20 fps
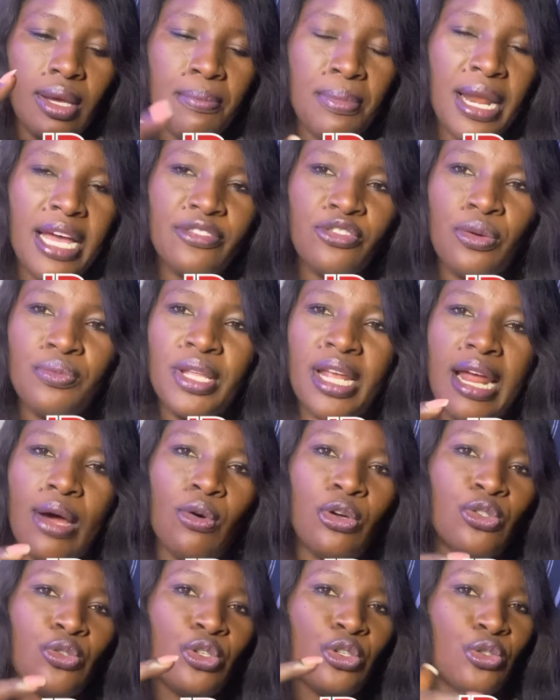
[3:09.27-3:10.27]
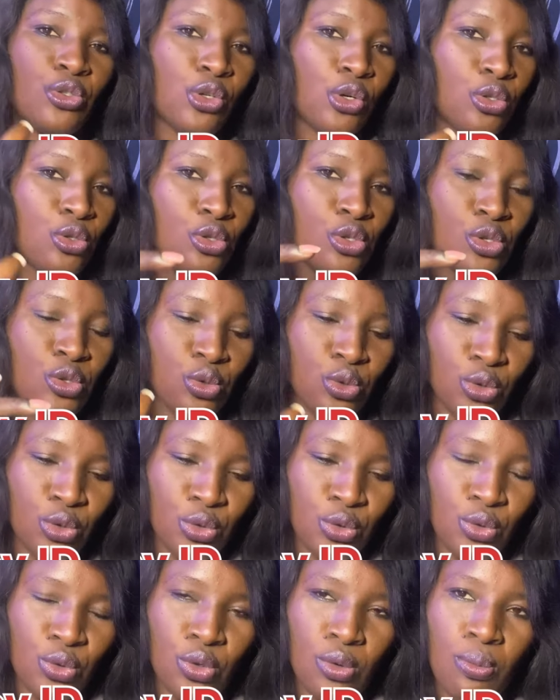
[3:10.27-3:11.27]
platform that I want to introduce to
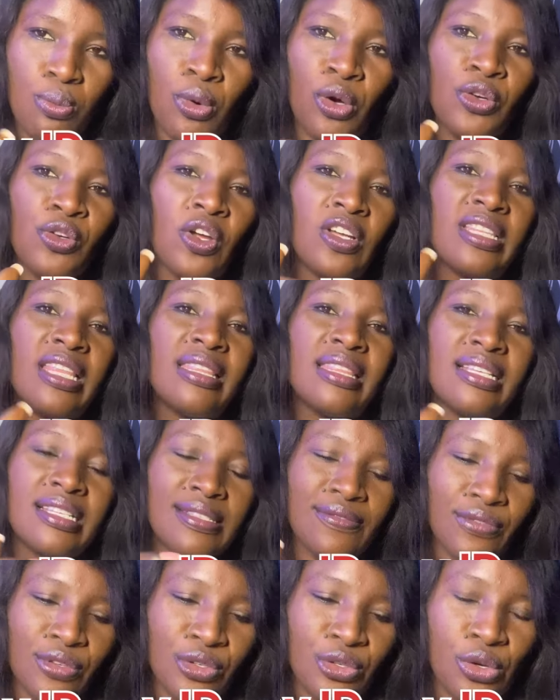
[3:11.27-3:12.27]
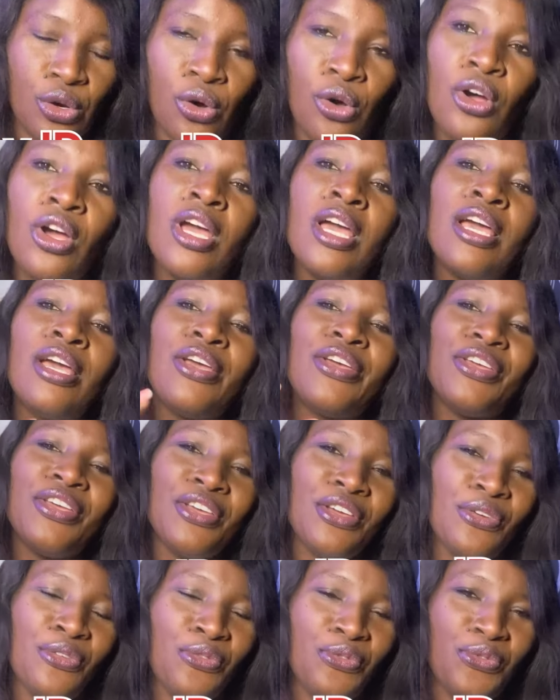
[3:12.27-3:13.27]
you, but not in this video.
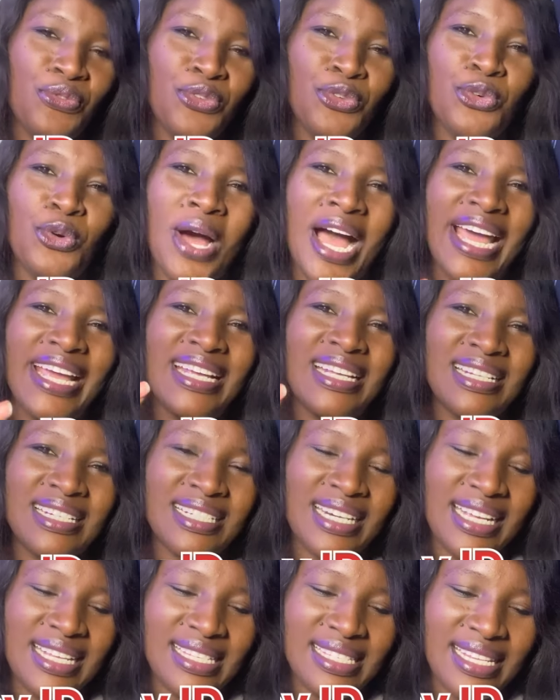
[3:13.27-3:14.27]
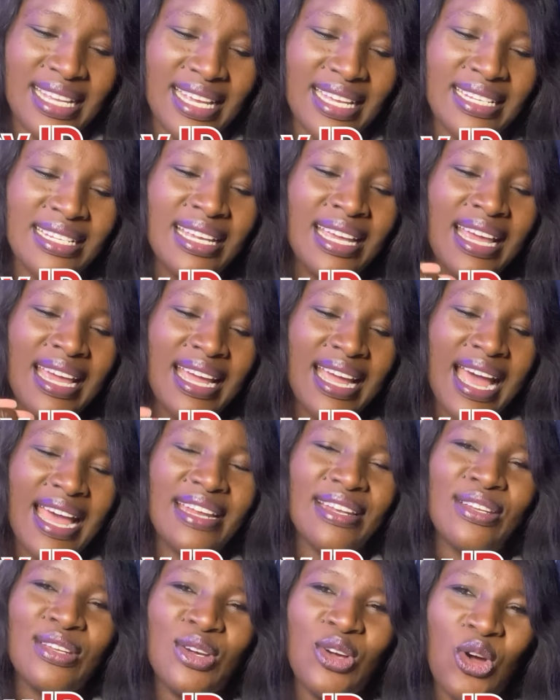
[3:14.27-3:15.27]
If you are interested,
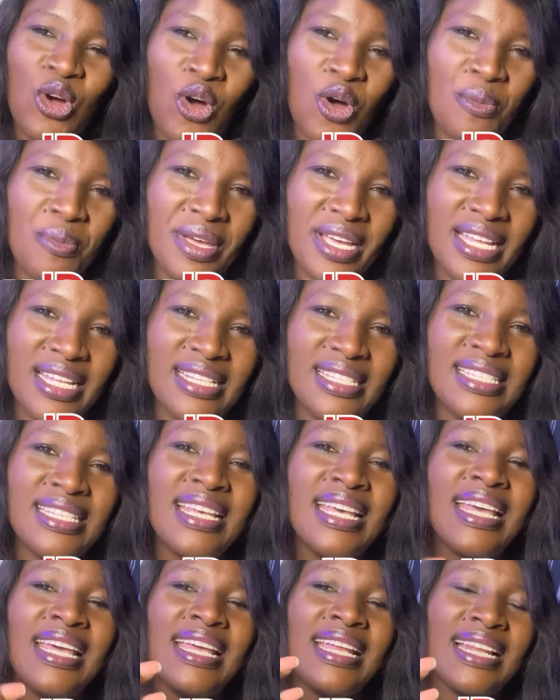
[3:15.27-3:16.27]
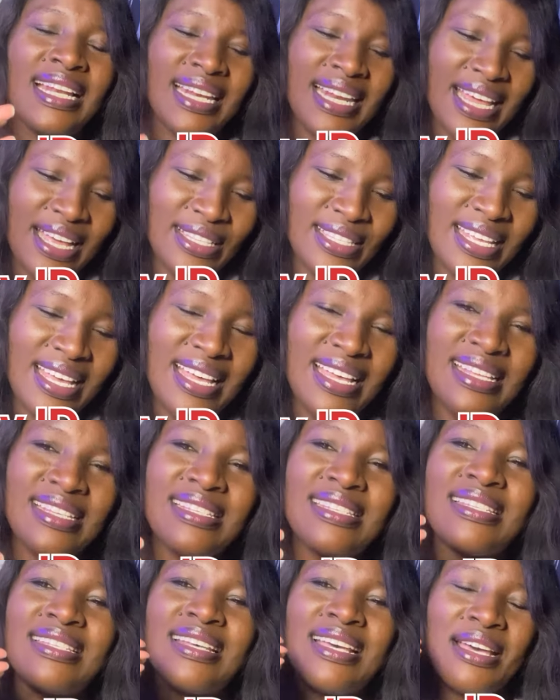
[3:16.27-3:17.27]
kindly comment
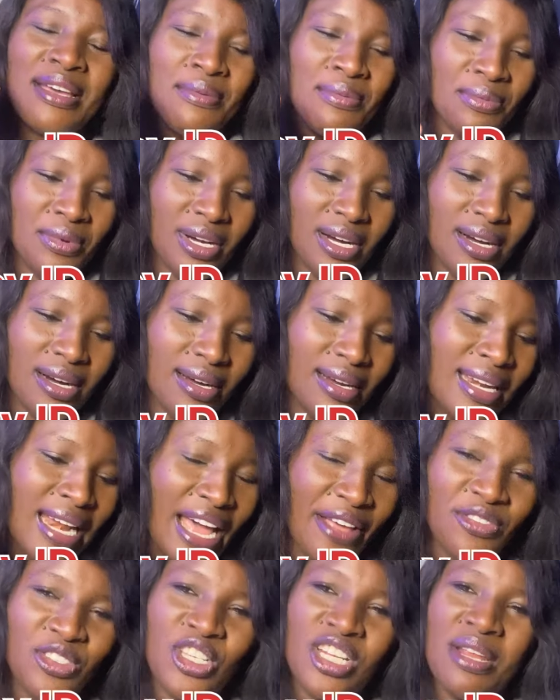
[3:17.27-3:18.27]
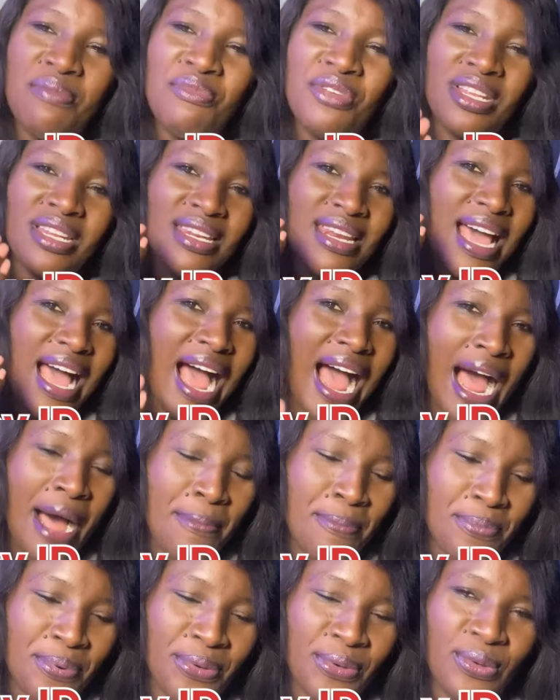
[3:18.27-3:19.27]
latest live streaming
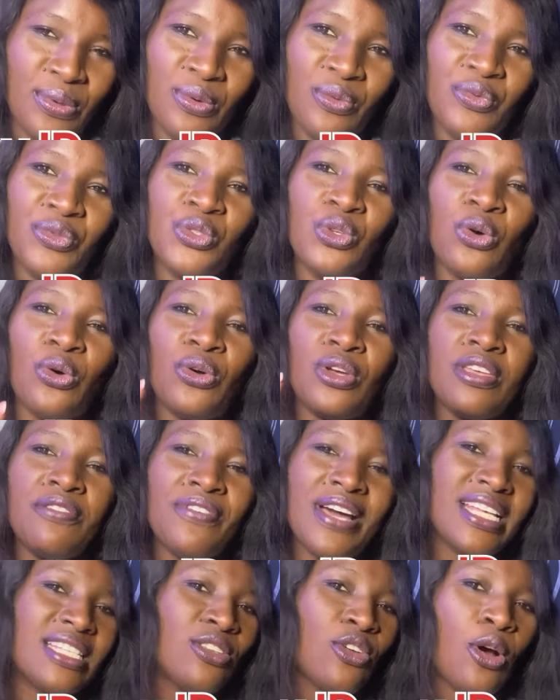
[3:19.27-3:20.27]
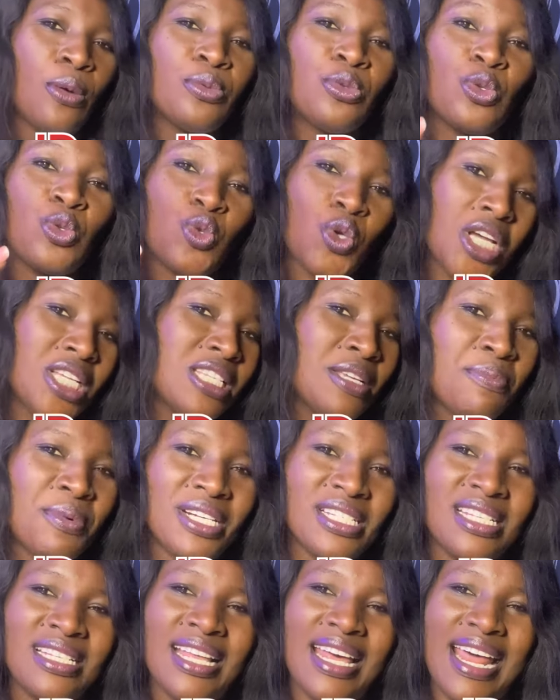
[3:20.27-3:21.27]
app. So if I see up to
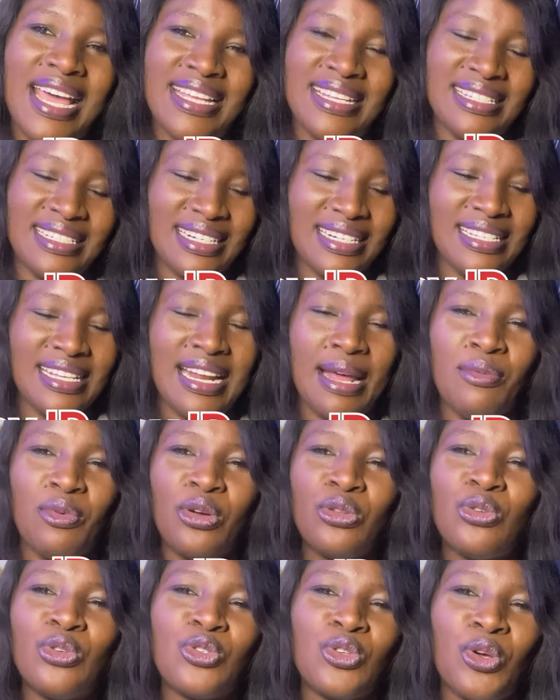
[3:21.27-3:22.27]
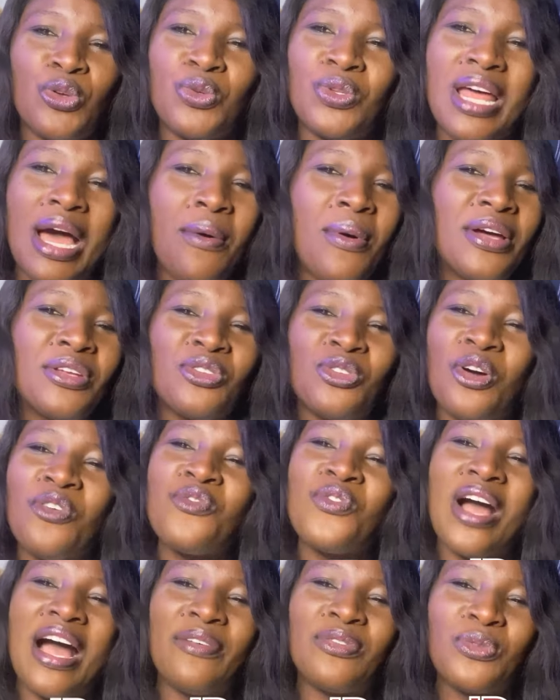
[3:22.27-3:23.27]
20% that are interested, I'm going to show you that one. You don't
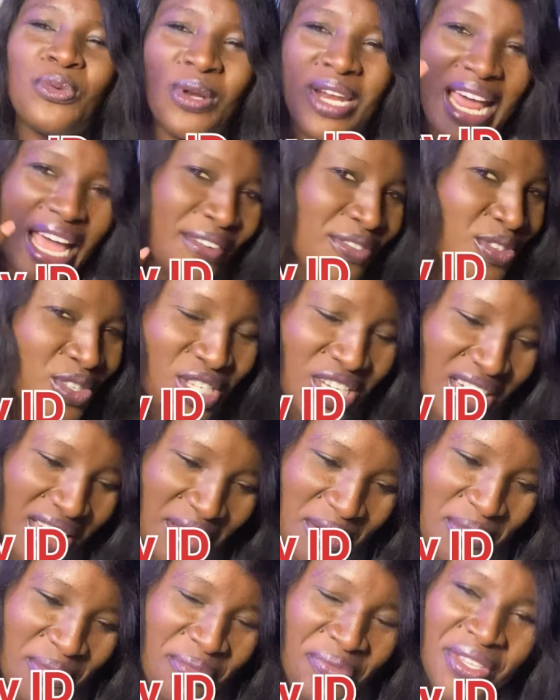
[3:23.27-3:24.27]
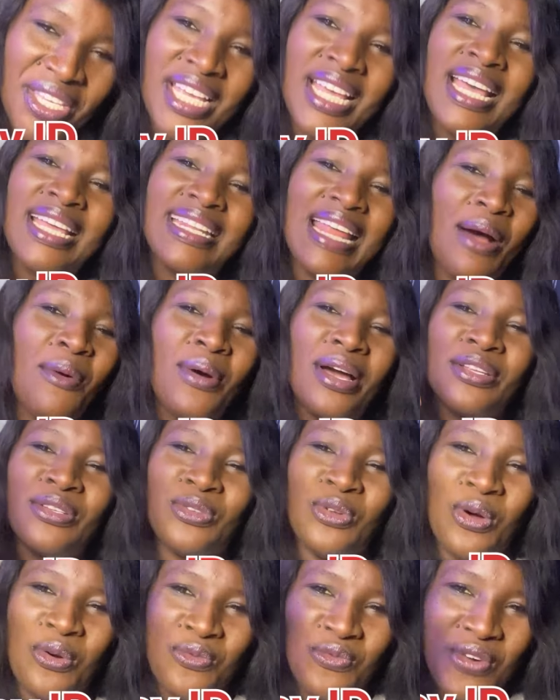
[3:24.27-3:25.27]
even have to live stream. That one
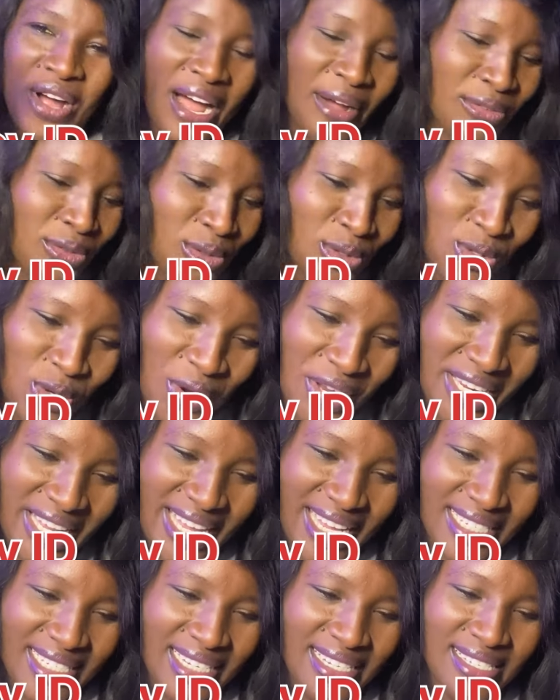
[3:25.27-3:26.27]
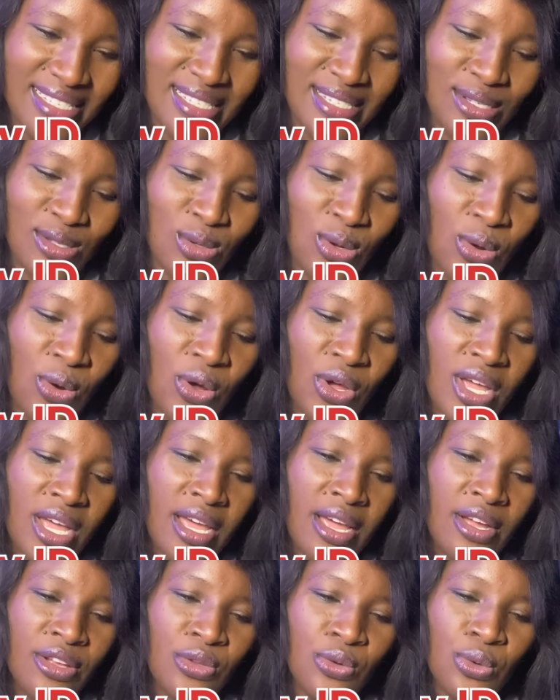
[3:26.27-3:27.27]
you don't even have to join agency. So
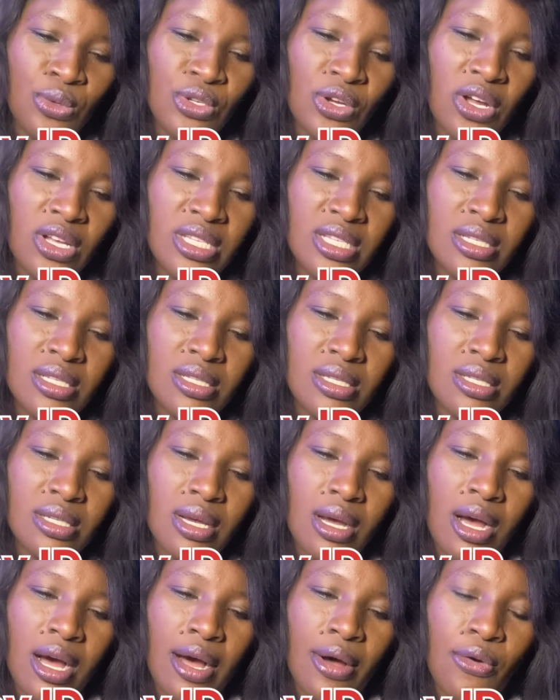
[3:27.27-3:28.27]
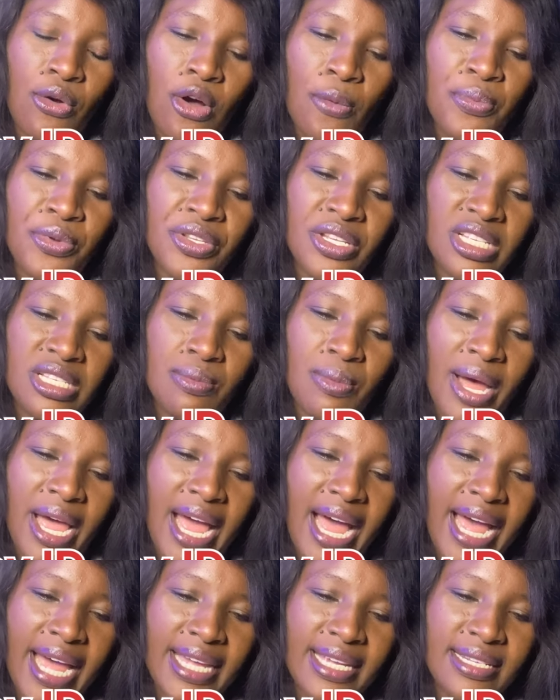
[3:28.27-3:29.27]
you just copy this
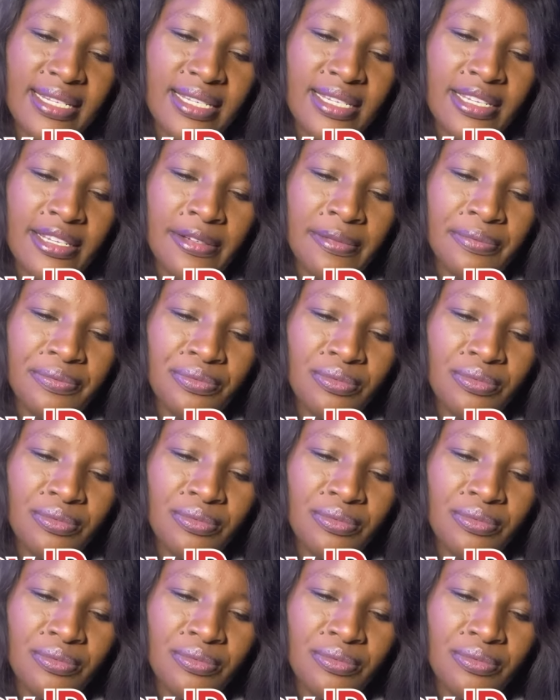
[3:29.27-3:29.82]
my ID